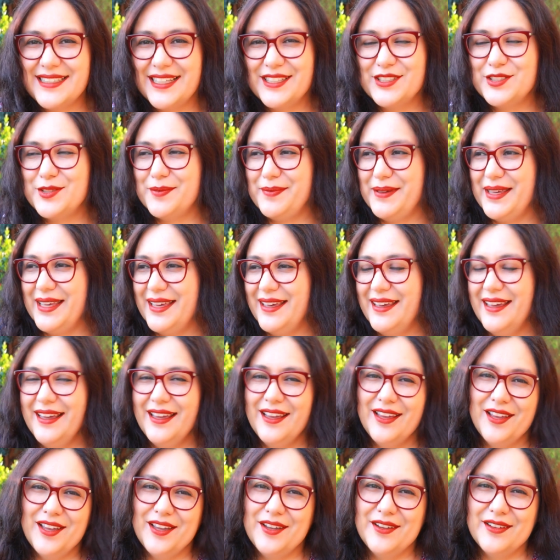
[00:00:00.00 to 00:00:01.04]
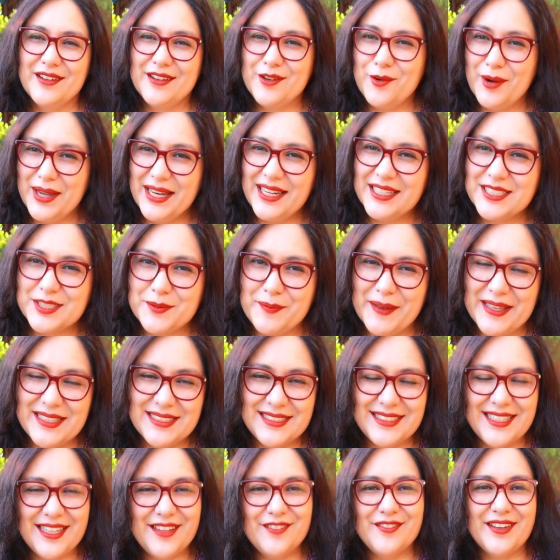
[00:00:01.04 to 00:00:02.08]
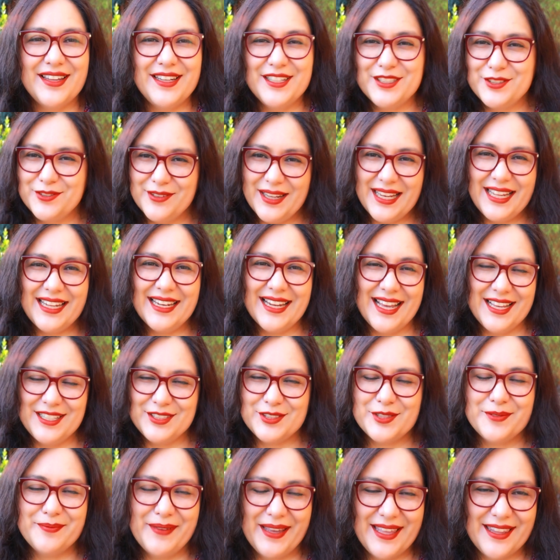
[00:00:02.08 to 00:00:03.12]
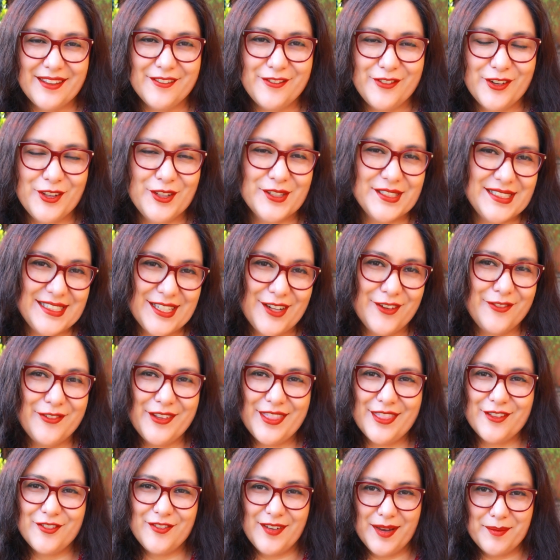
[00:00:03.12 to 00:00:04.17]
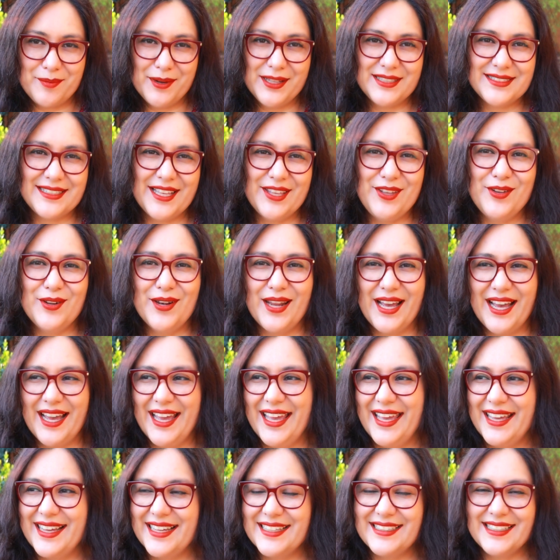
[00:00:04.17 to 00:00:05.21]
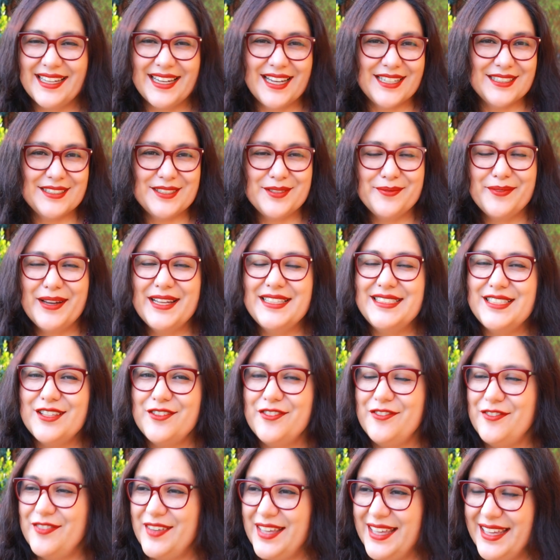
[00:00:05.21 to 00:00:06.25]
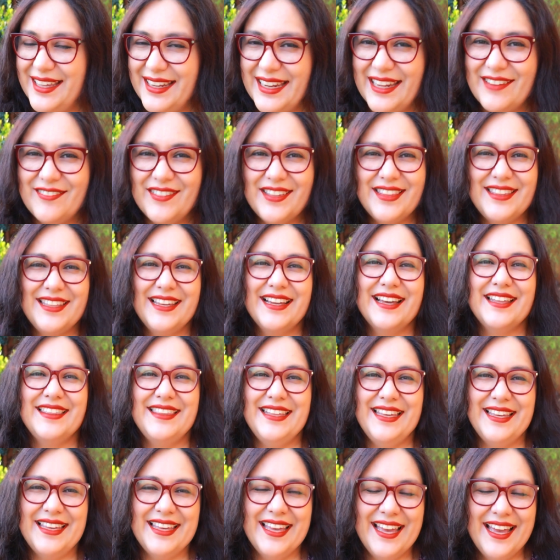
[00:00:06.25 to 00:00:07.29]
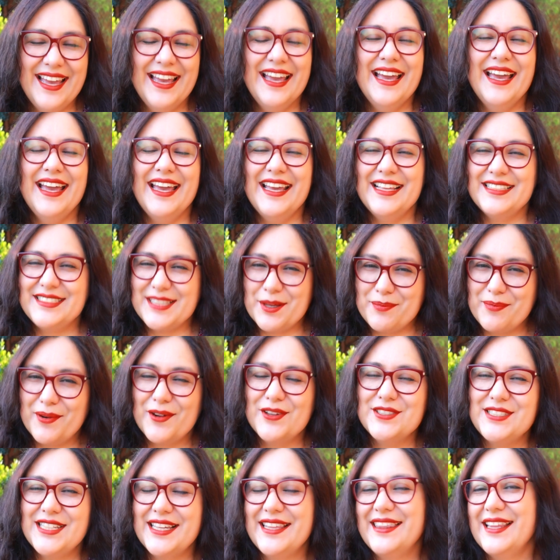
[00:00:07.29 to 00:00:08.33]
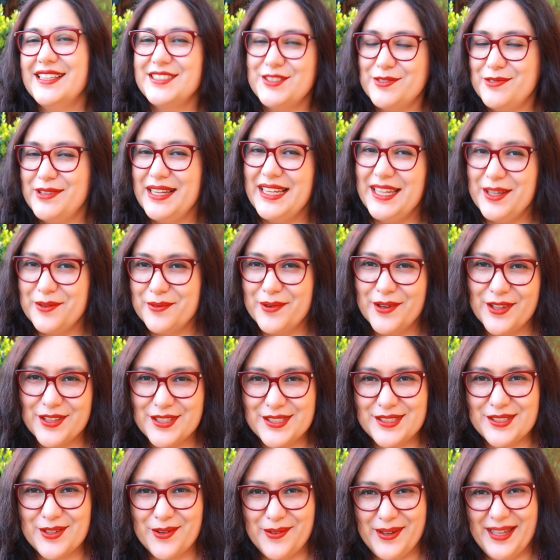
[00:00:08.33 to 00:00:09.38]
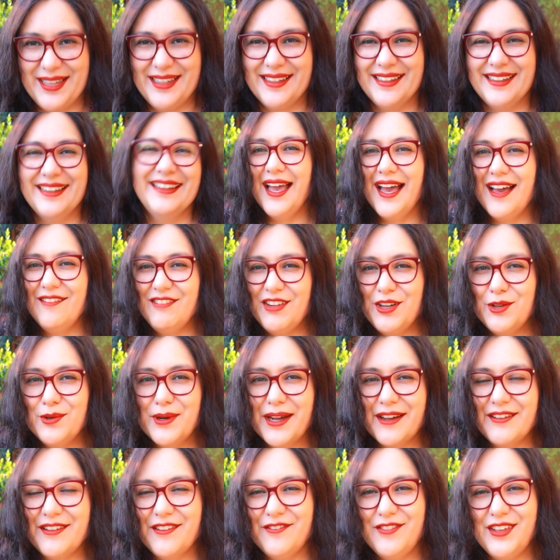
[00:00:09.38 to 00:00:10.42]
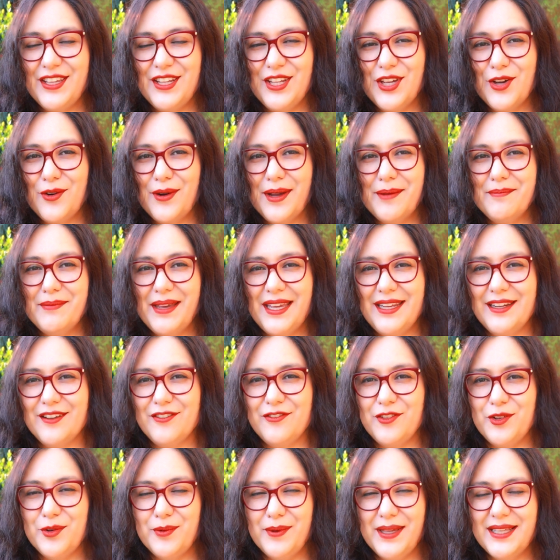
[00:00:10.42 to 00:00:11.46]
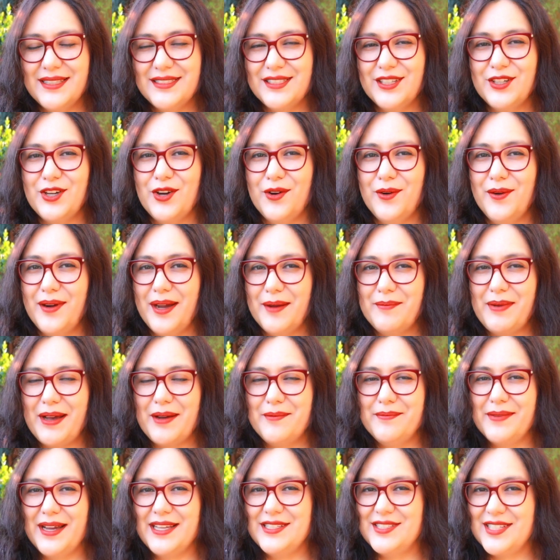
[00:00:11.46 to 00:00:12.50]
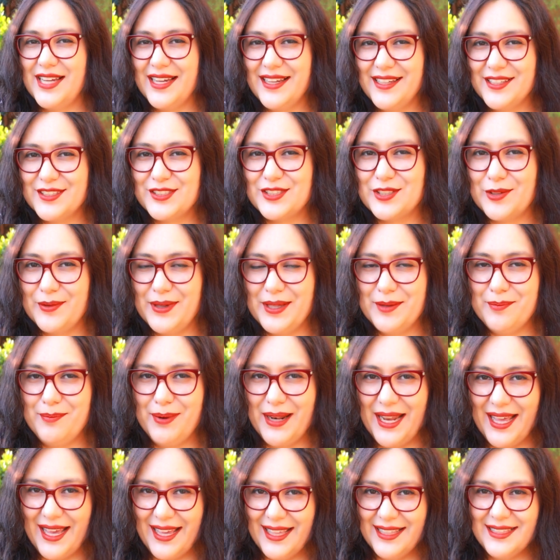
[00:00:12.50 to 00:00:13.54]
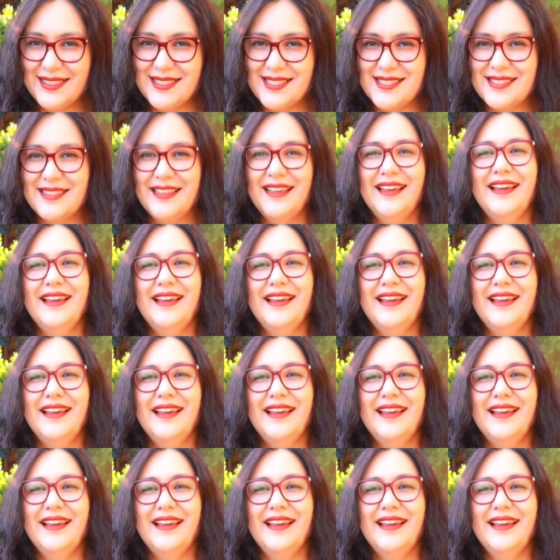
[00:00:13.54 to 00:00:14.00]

tend to be quite expensive, and it's really nice to make them for yourself with the fabrics that you like and customize the fit, everything. I think it's a project that's really worth sewing. Have a look at a video I made a few weeks ago about my jacket sewing plans.